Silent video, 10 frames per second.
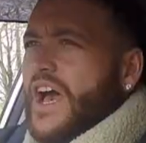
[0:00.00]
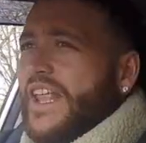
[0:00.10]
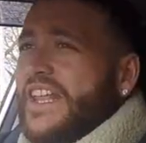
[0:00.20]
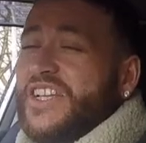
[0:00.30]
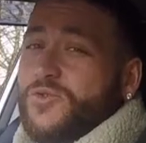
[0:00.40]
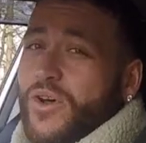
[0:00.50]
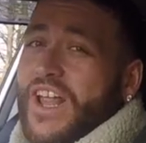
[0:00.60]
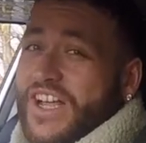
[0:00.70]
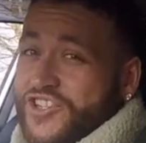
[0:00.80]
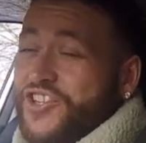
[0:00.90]
And this one,
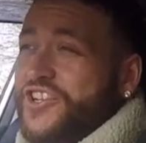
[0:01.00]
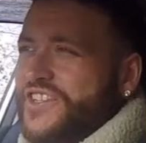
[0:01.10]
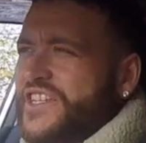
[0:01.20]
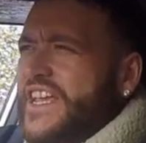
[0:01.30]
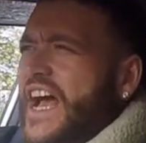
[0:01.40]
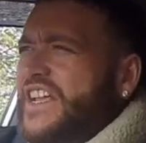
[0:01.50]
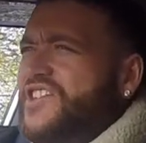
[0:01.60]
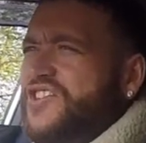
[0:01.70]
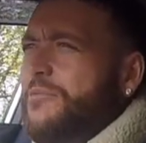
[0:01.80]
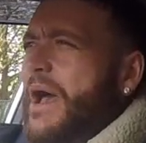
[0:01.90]
as you can see, has
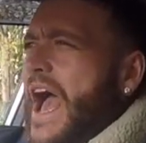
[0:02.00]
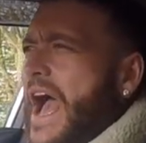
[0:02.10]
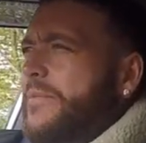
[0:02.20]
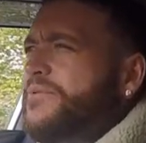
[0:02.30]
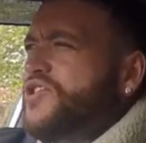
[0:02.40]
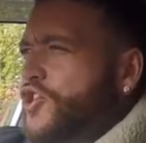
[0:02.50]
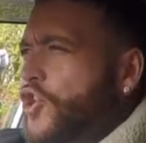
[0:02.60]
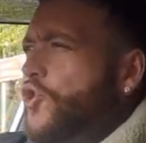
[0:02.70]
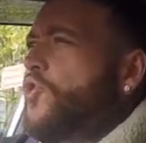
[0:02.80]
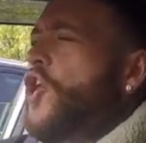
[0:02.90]
some
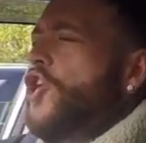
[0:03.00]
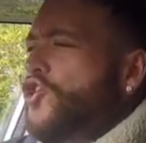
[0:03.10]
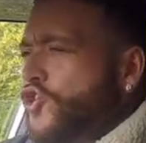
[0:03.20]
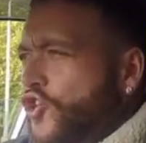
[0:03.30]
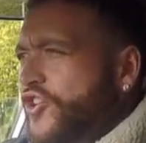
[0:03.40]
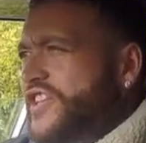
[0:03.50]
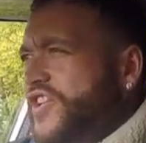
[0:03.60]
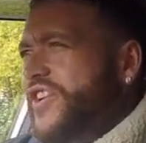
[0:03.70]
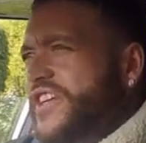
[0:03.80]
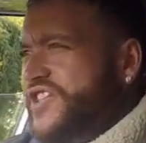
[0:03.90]
absolute goodies on it.